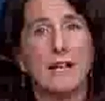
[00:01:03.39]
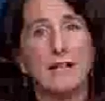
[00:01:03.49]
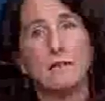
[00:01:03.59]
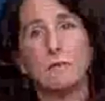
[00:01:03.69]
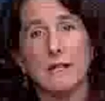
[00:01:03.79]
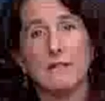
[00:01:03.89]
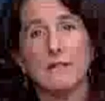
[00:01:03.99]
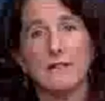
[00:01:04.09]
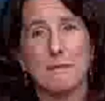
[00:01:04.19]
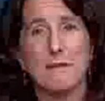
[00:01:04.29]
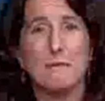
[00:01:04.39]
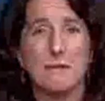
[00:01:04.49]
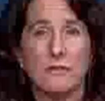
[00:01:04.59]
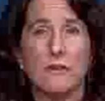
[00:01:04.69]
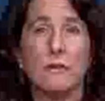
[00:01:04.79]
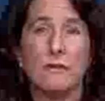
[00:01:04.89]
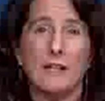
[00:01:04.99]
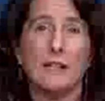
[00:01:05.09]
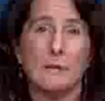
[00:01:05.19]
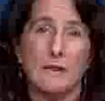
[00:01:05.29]
any risks that may be
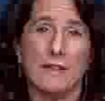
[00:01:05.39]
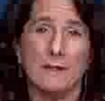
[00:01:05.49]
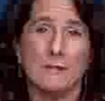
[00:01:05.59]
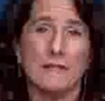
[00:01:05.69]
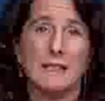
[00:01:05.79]
associated with them.